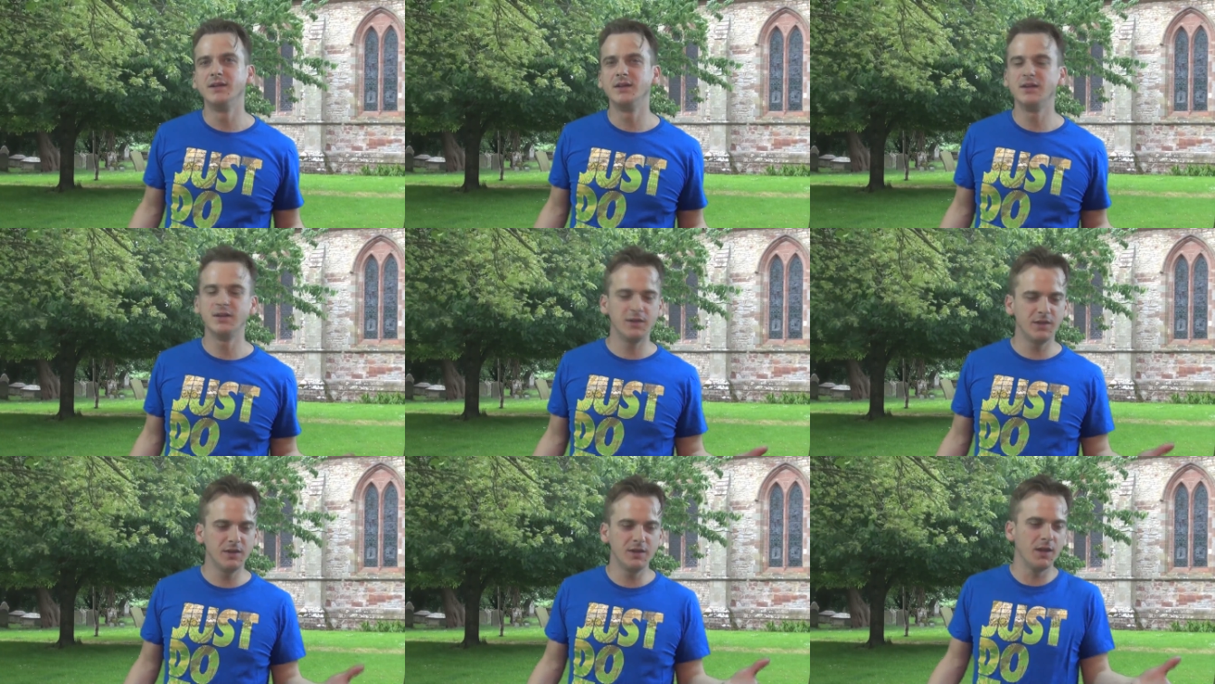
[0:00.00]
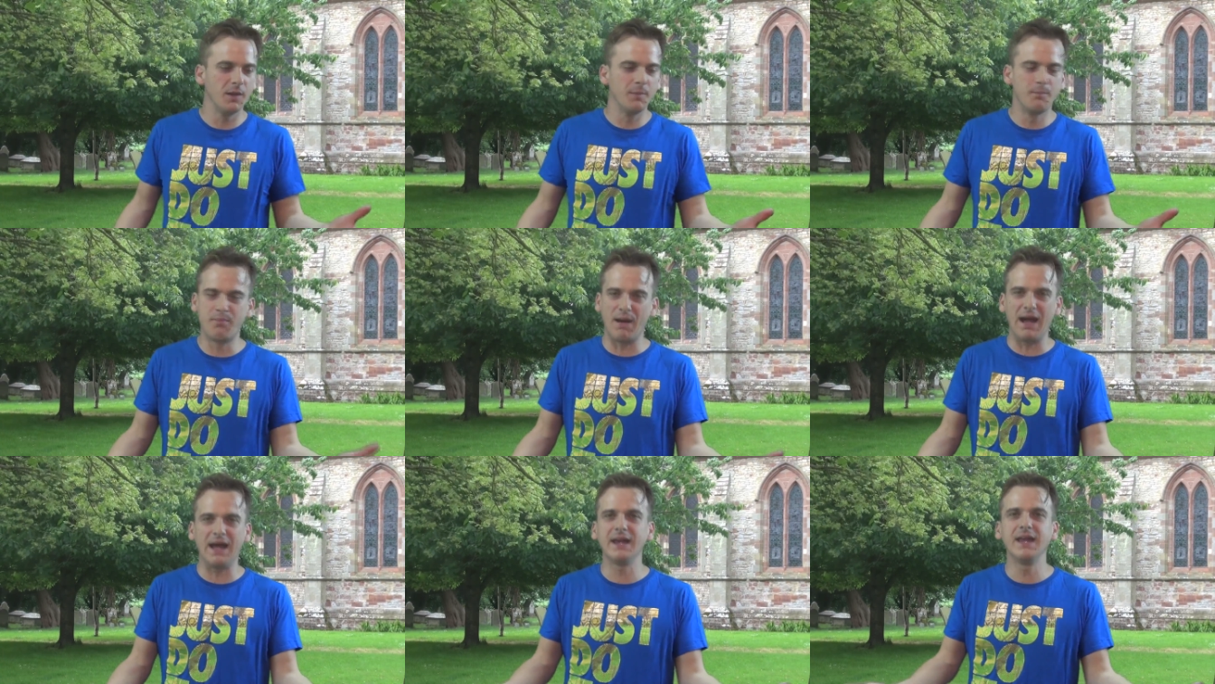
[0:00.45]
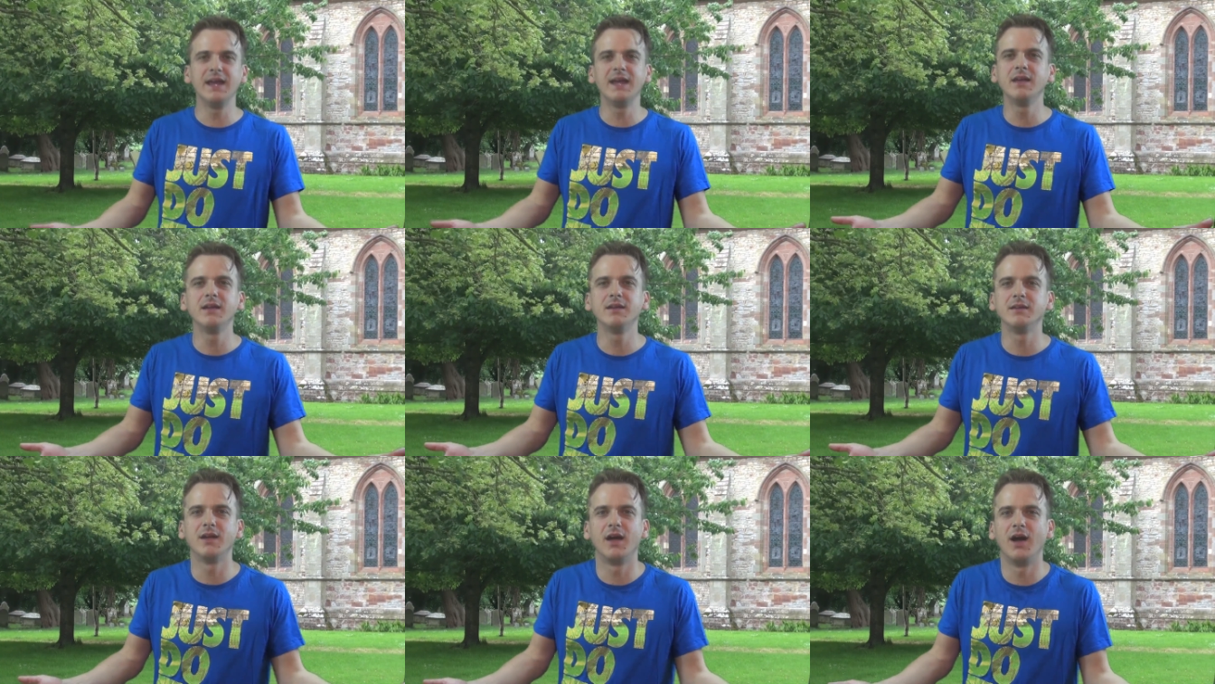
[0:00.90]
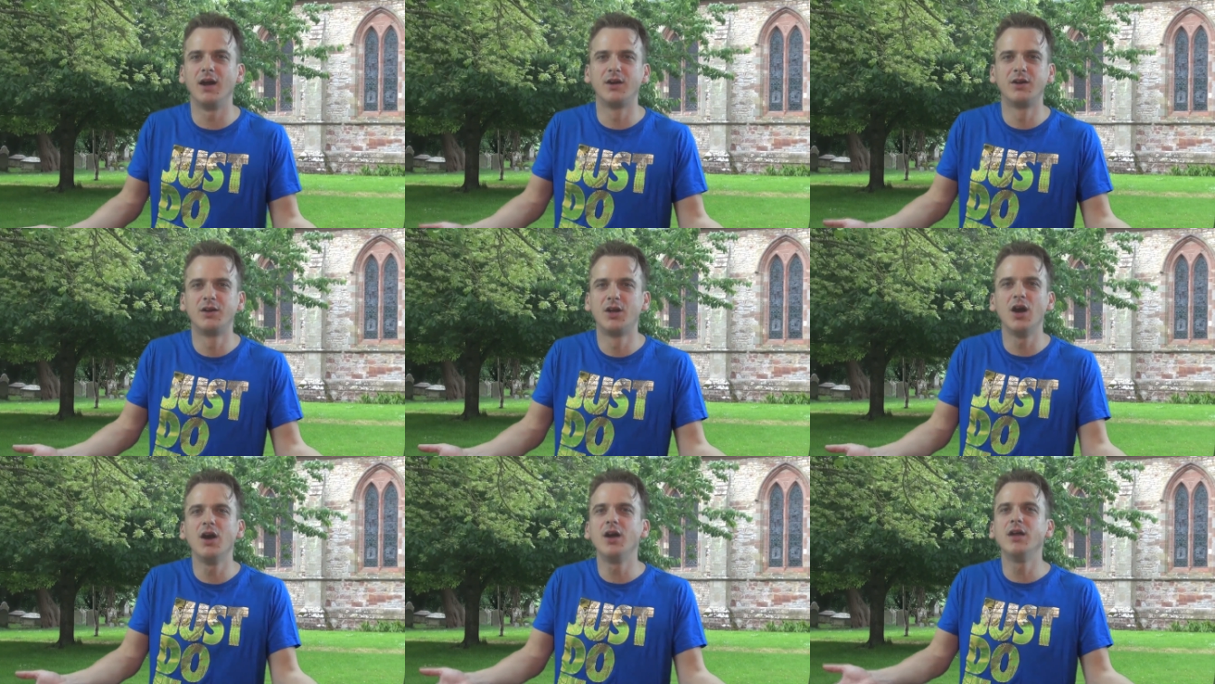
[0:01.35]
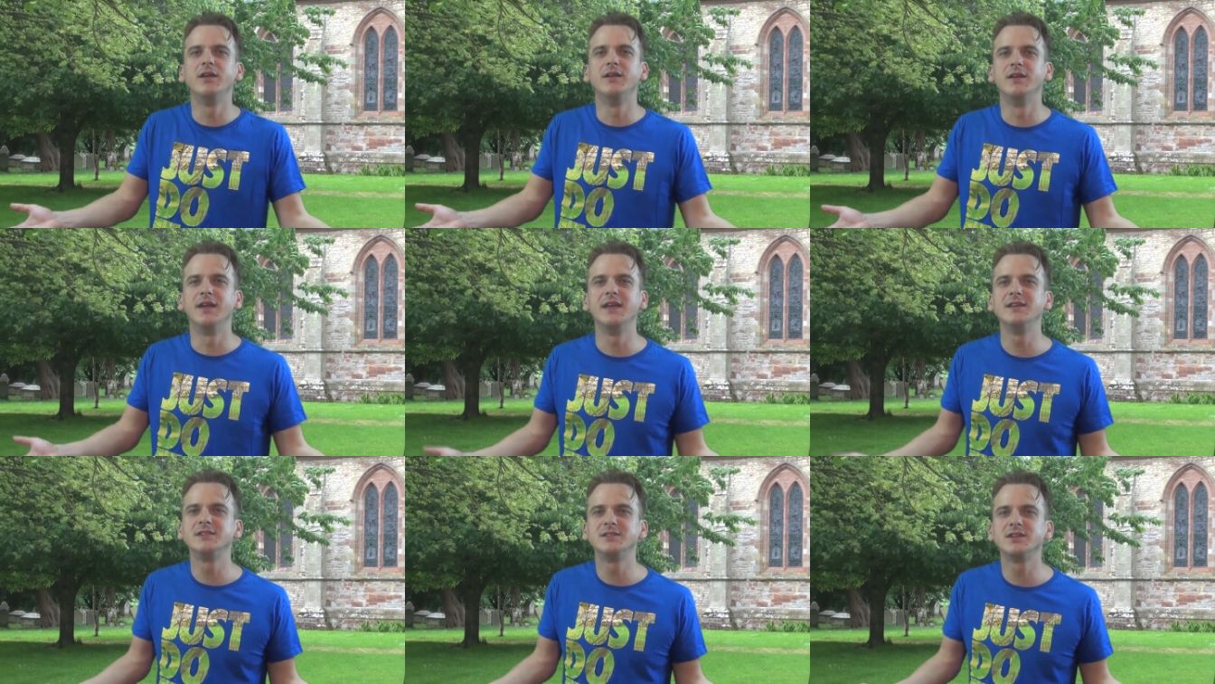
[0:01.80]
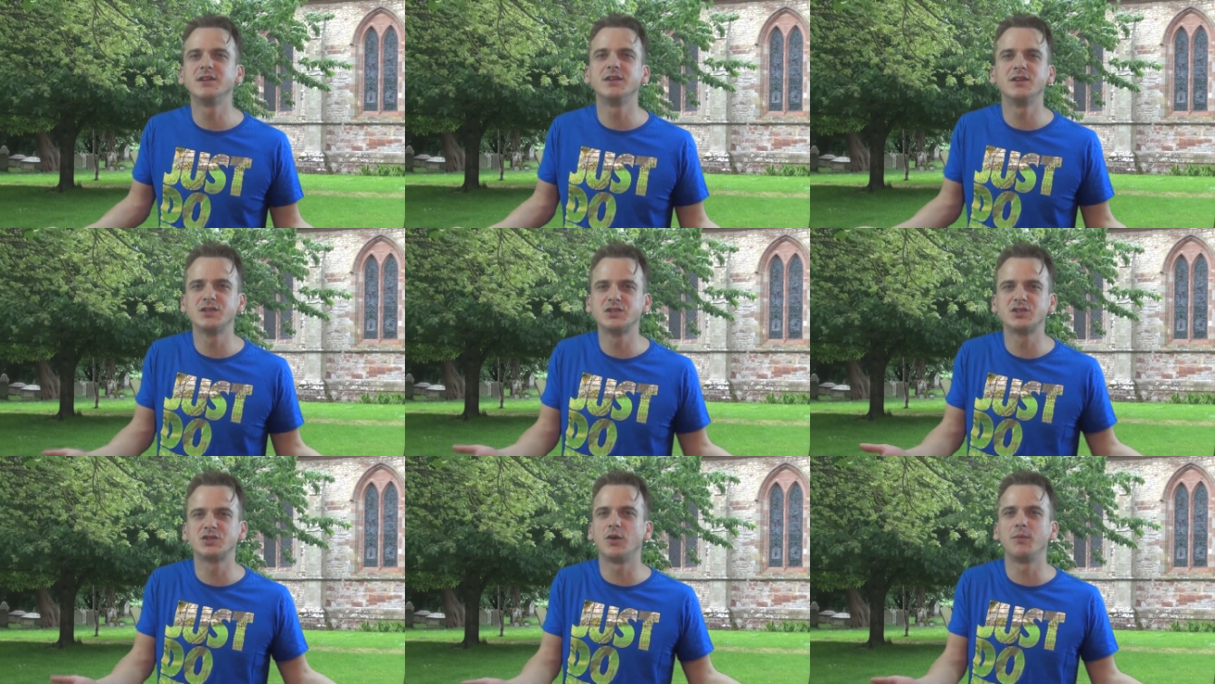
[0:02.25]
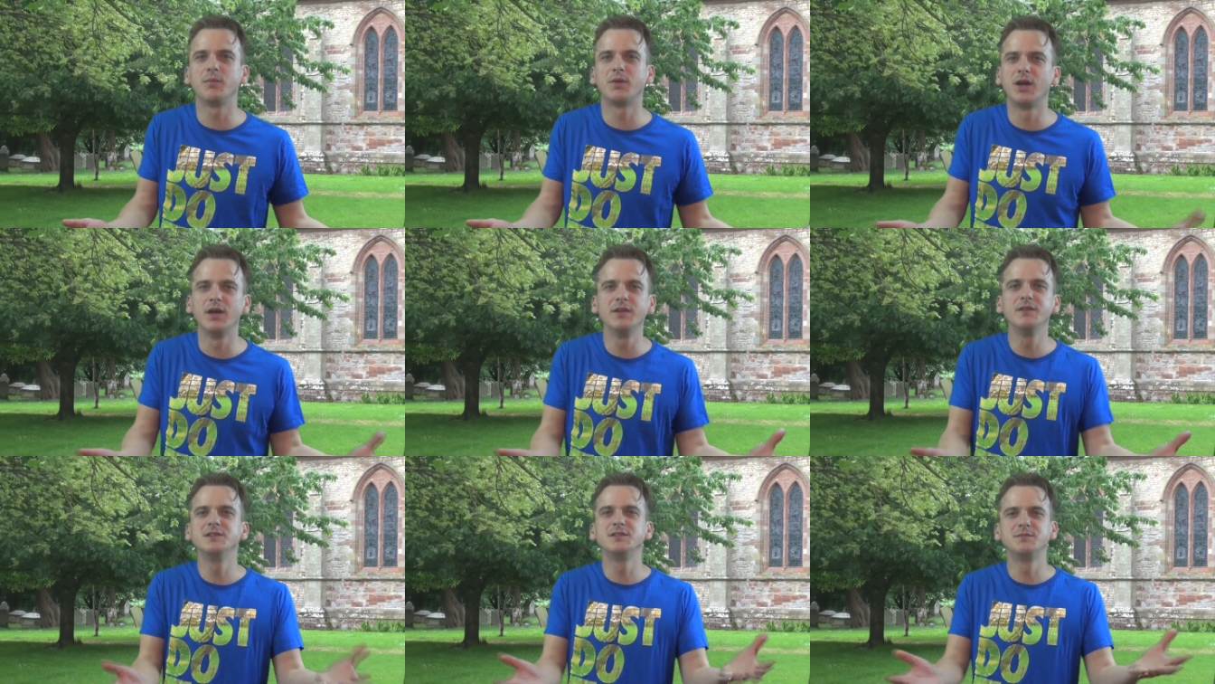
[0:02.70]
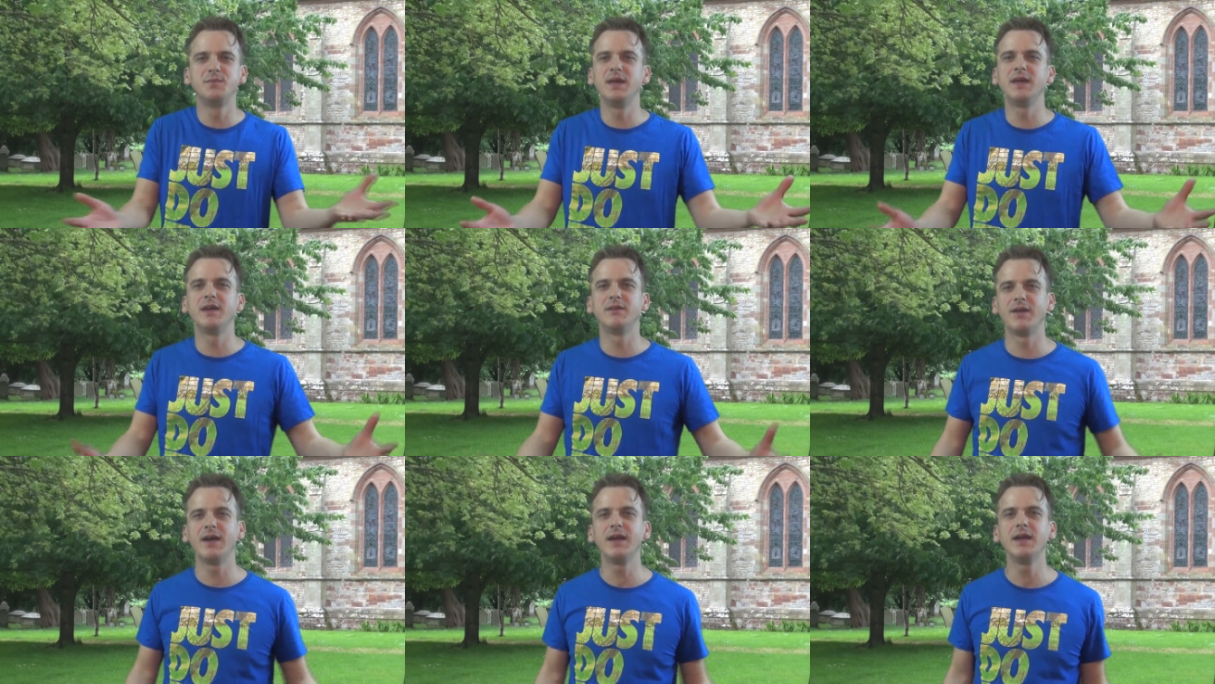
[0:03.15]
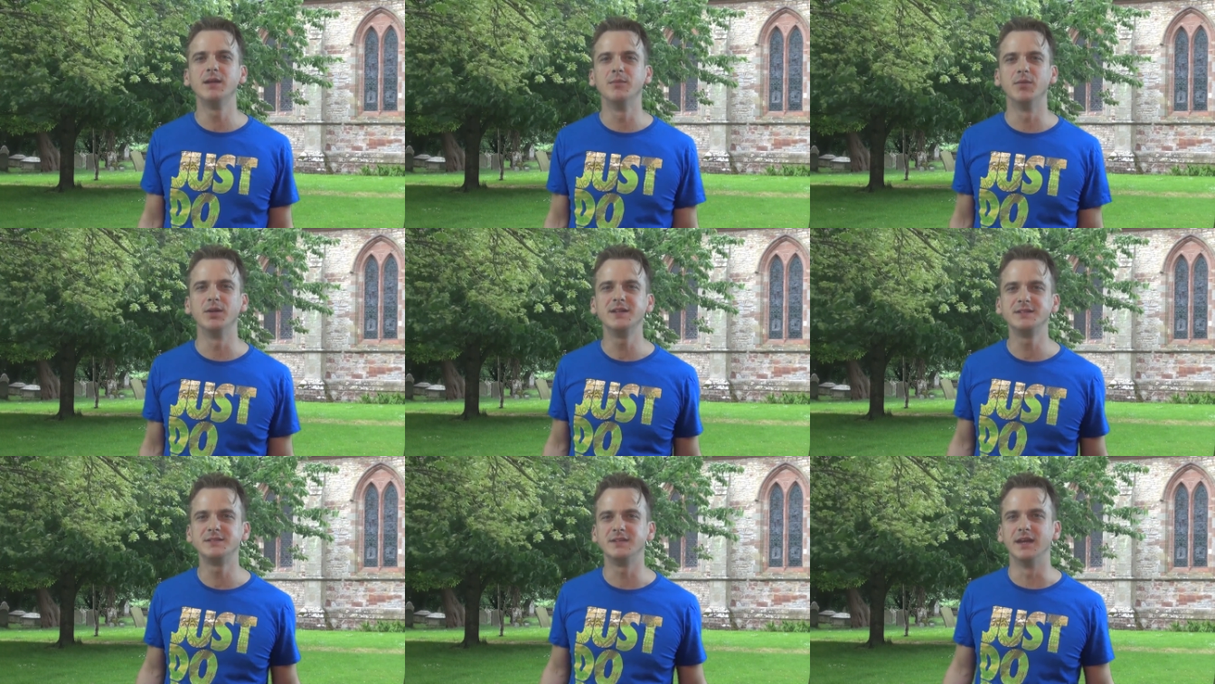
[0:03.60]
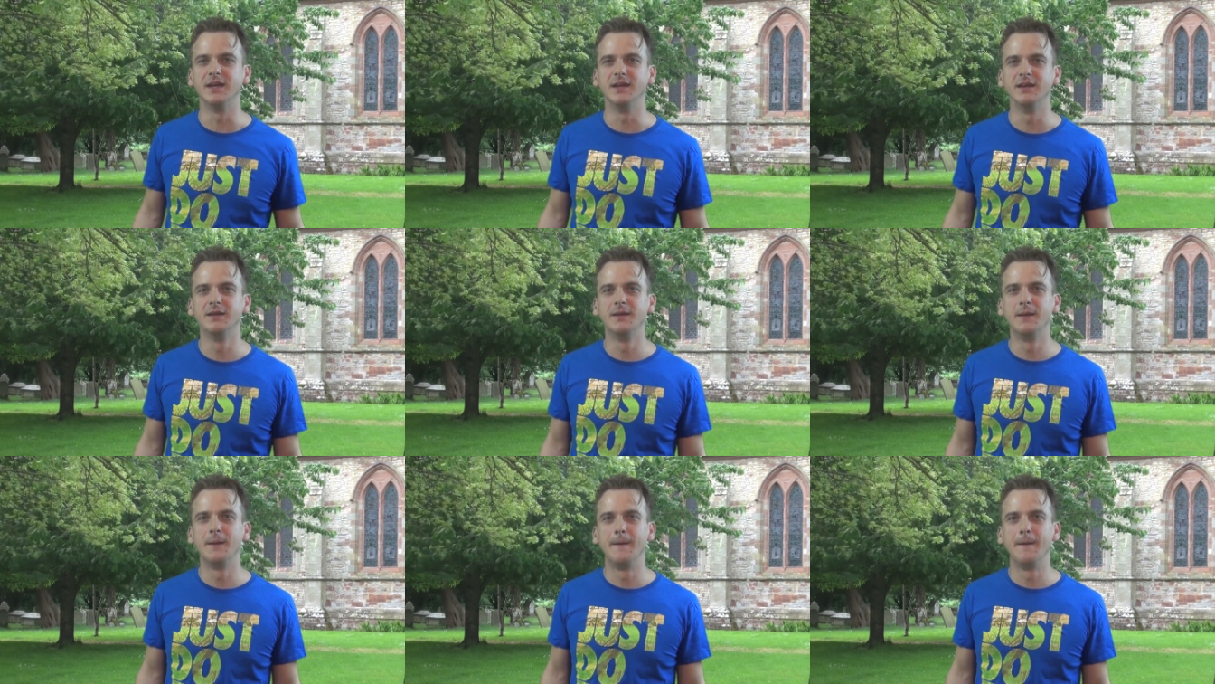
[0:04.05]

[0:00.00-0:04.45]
You know, banning a gun isn't going to stop guns being available, is it?